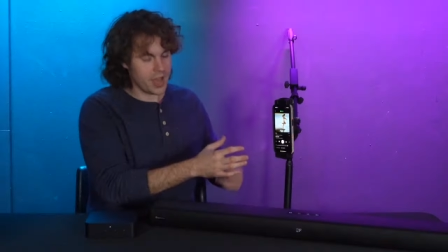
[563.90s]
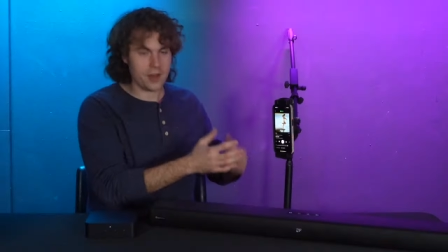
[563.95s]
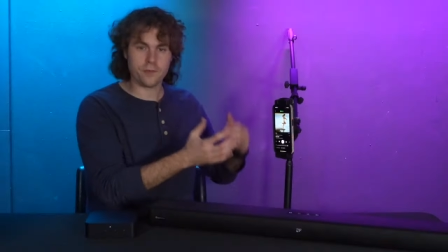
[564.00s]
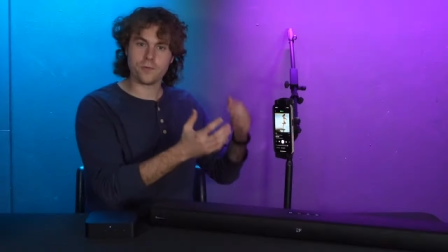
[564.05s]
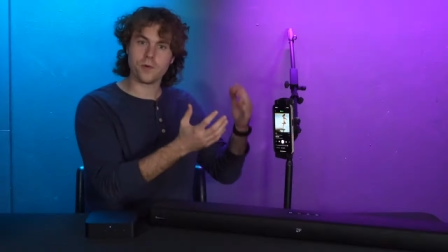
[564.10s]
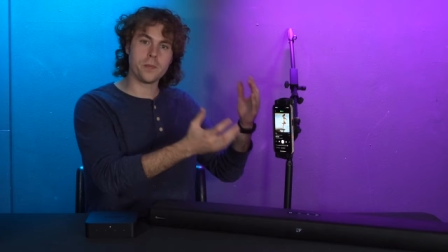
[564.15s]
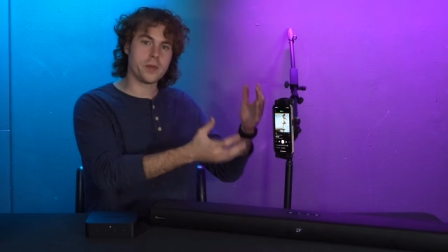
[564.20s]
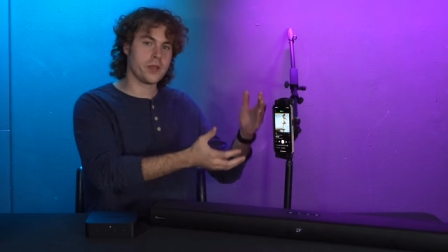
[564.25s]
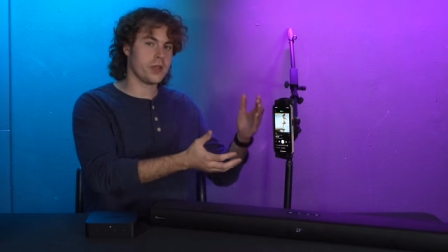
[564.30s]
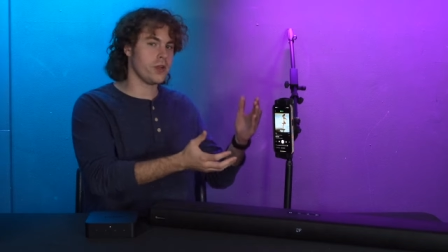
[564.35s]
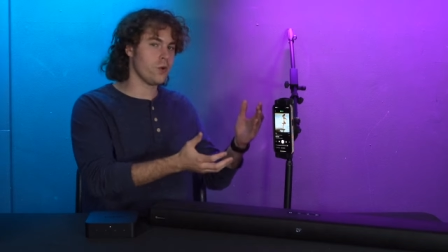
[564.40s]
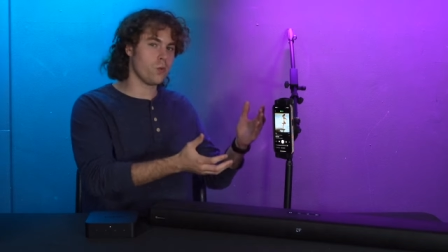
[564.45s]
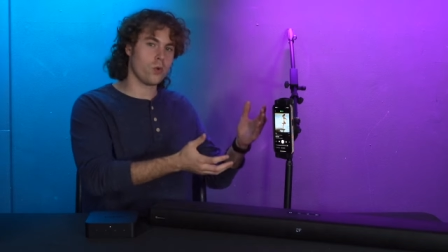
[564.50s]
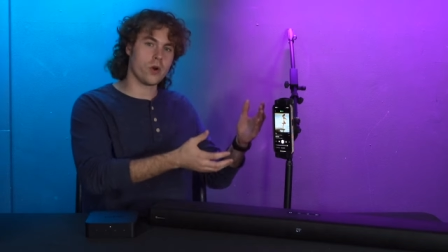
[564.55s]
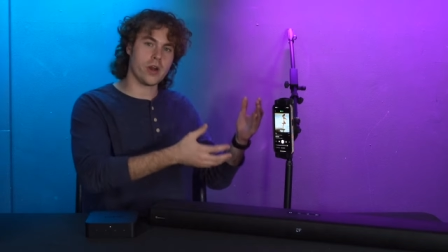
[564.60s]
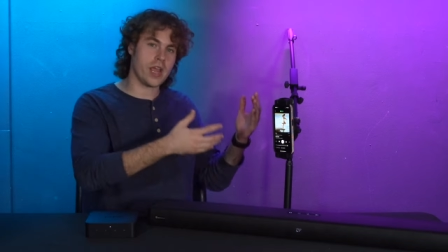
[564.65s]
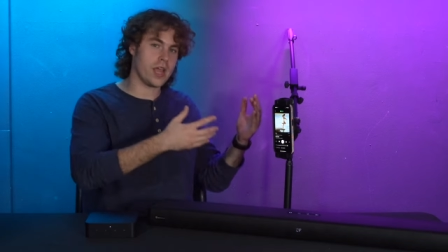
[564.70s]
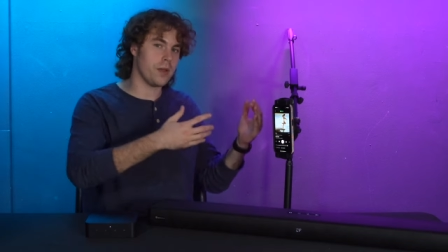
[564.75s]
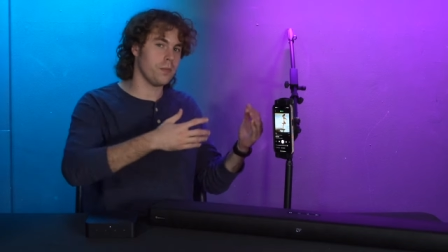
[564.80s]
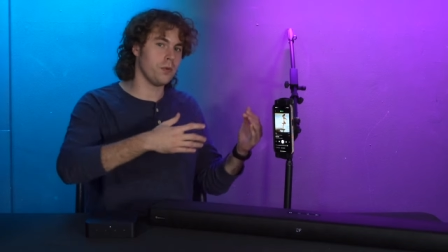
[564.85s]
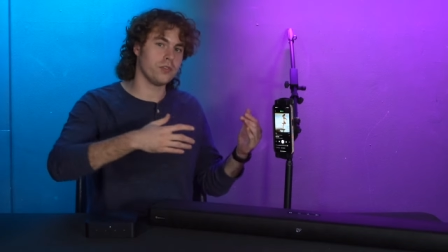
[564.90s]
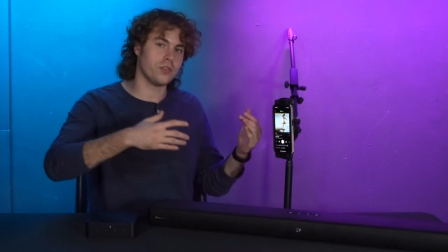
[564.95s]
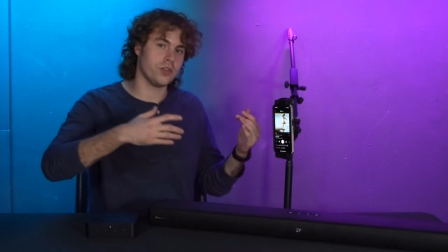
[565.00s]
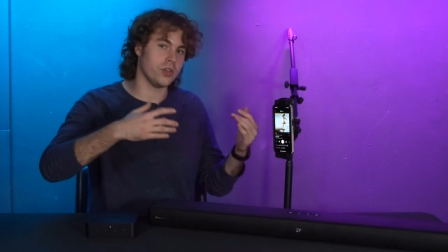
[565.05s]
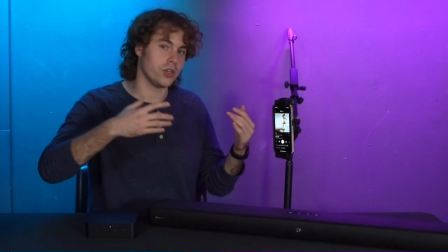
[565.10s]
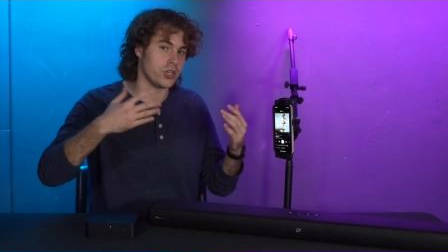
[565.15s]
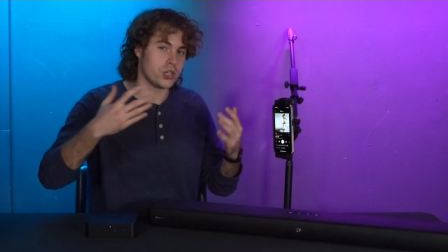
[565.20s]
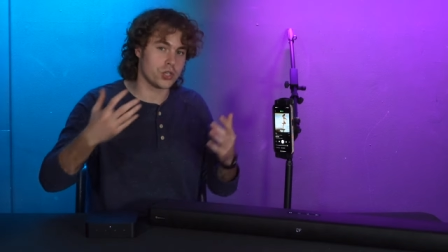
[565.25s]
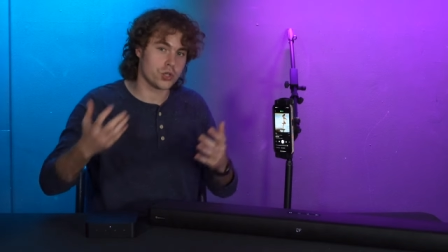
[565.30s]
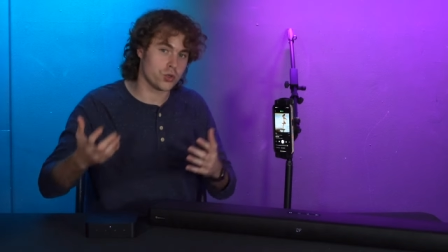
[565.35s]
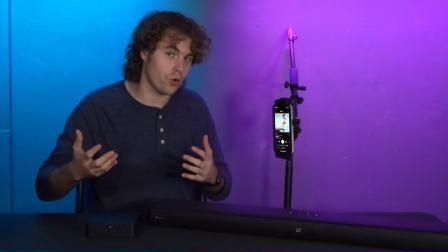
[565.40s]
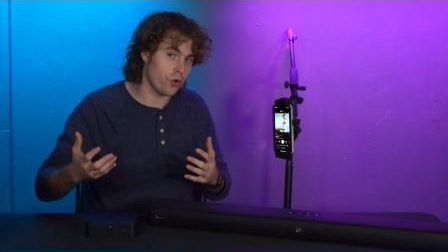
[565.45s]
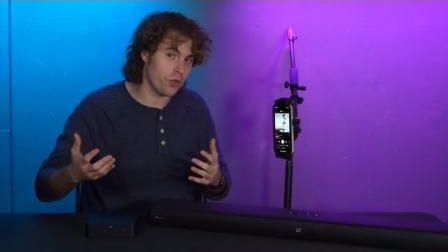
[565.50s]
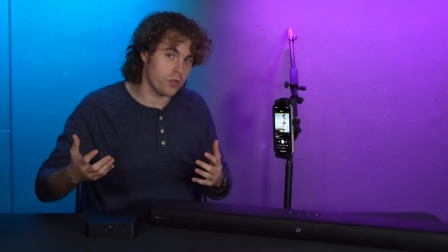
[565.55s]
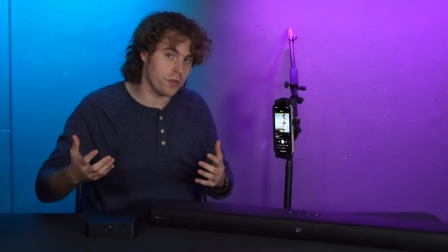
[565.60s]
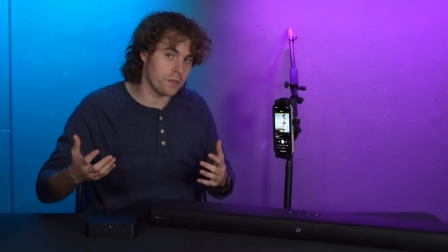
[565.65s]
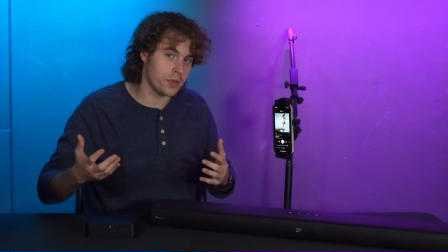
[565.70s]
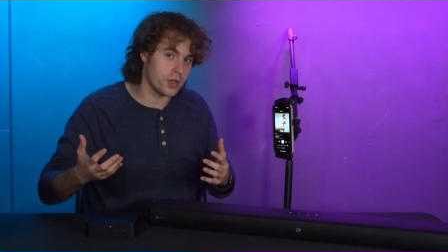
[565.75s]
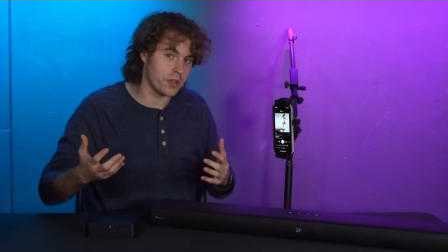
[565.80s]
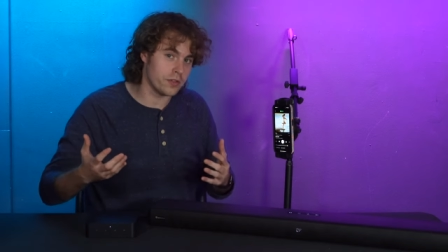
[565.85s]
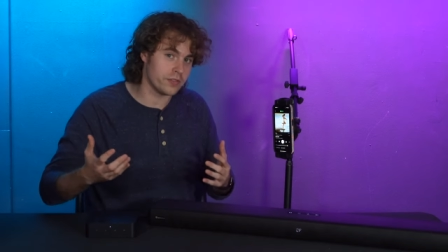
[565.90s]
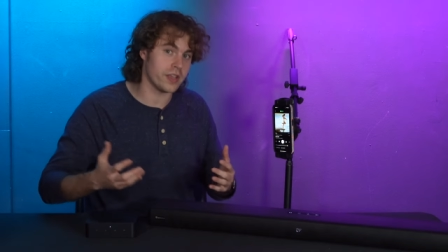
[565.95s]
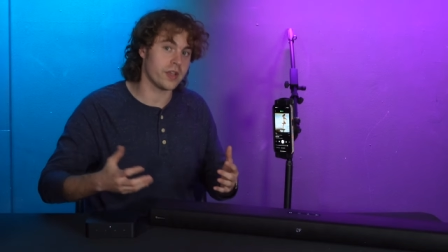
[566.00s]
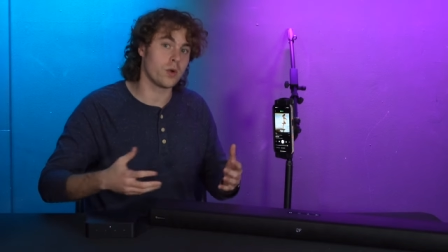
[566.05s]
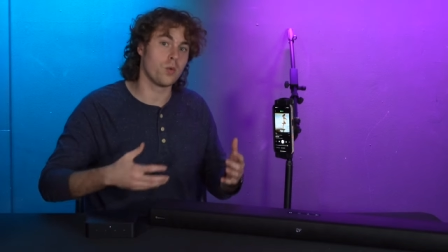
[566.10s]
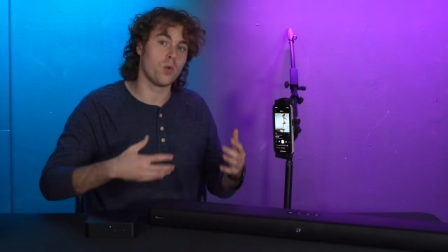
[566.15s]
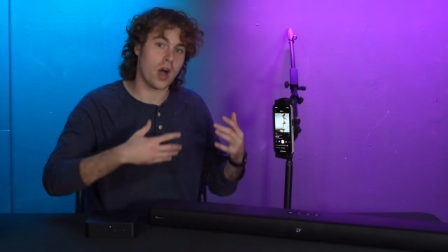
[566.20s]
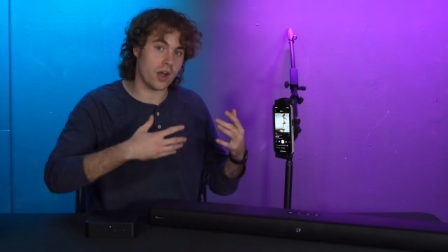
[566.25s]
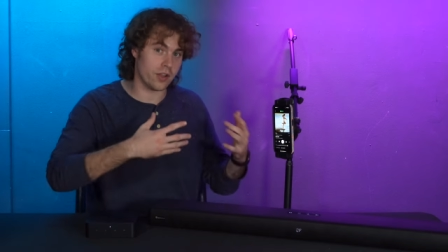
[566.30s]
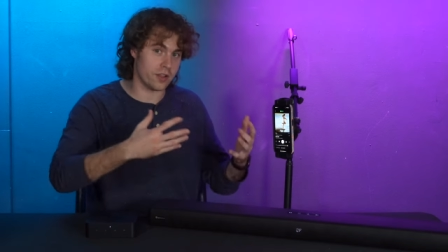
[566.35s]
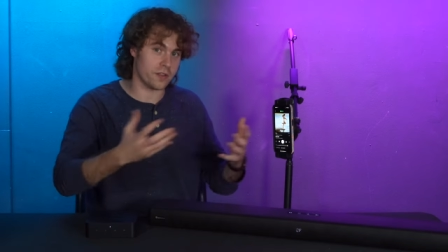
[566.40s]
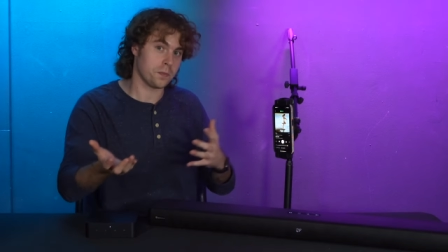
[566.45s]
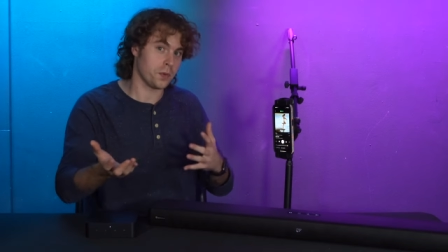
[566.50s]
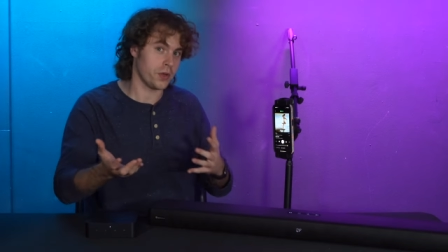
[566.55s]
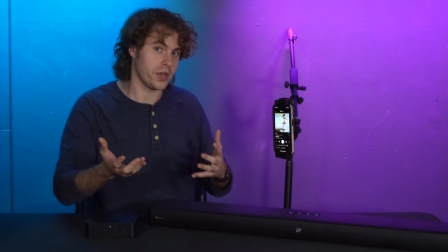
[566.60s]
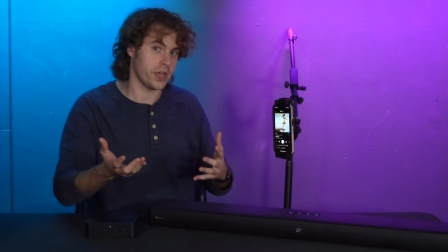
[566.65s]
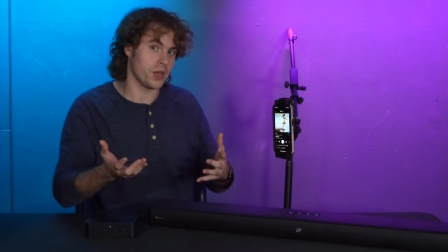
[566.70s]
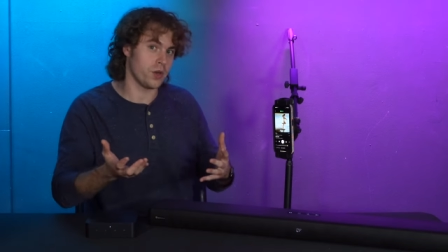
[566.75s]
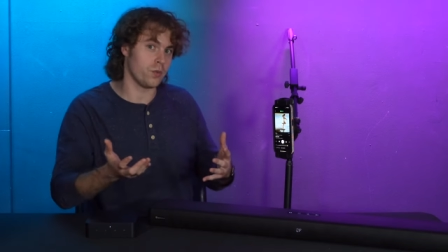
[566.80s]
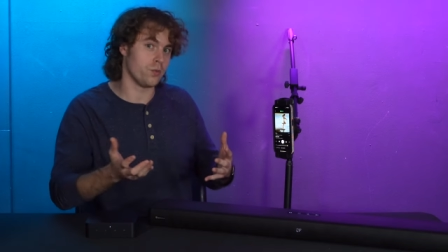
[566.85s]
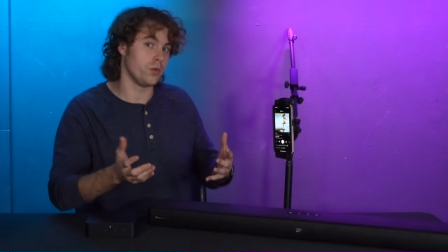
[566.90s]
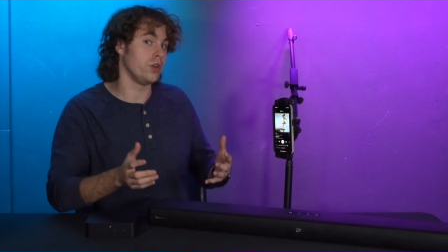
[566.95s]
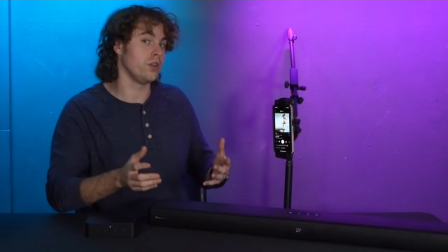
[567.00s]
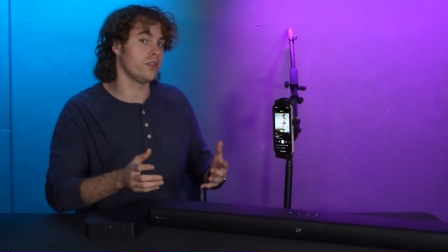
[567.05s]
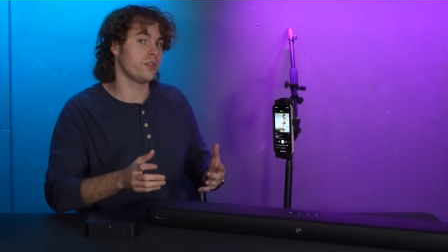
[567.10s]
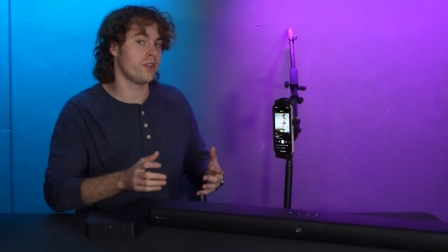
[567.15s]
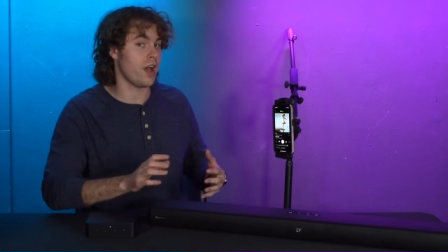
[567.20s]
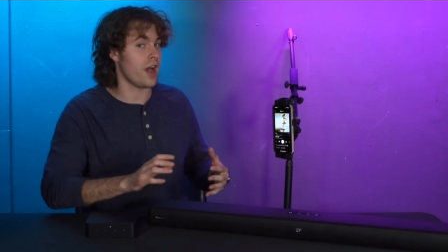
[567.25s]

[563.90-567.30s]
and from here we're able to control the music while it's playing in real